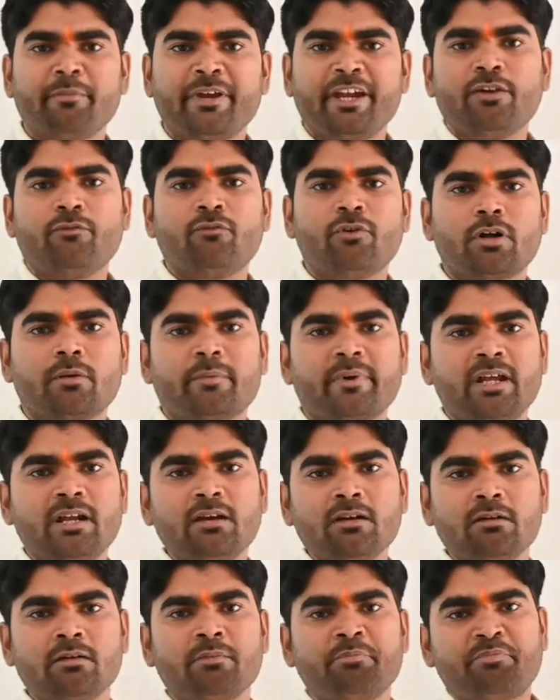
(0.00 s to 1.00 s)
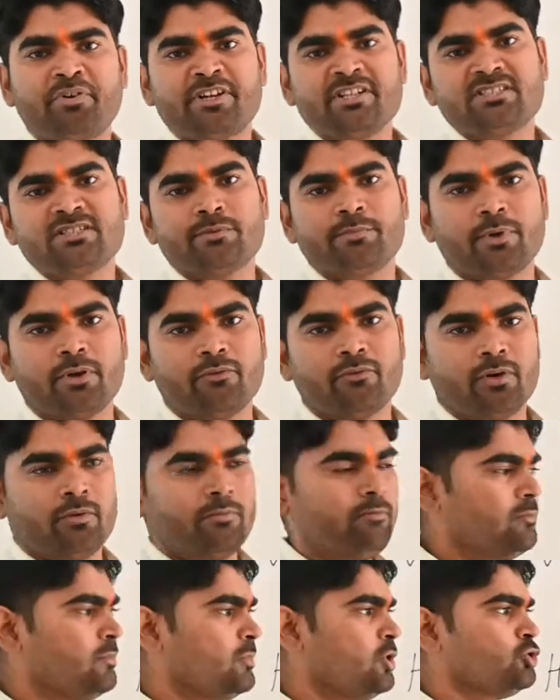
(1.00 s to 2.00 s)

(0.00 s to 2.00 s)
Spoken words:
main verb and principal verb.